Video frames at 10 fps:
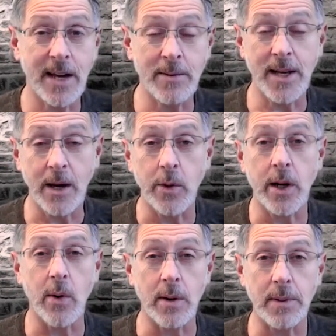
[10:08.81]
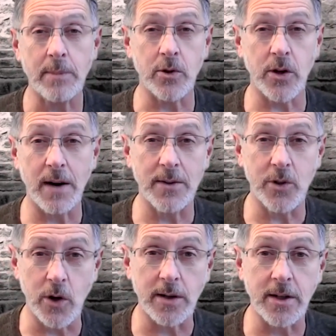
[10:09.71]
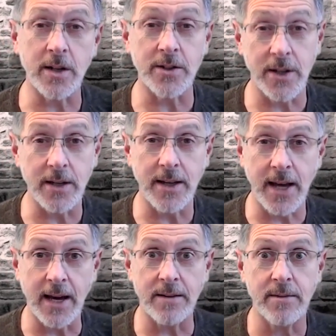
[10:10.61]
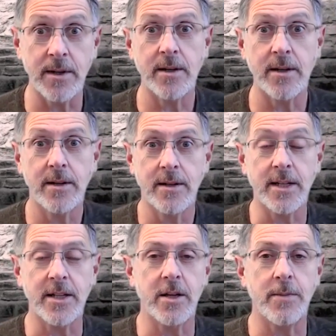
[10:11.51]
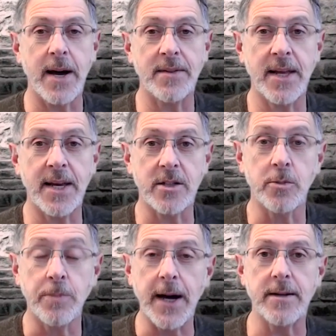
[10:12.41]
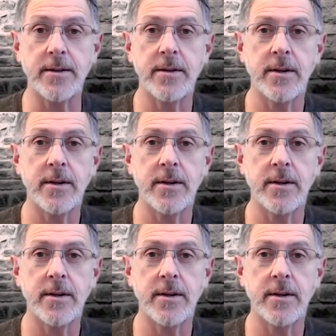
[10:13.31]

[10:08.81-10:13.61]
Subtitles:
I mean, yeah, we don't want people driving drunk because it can lead to bad things, but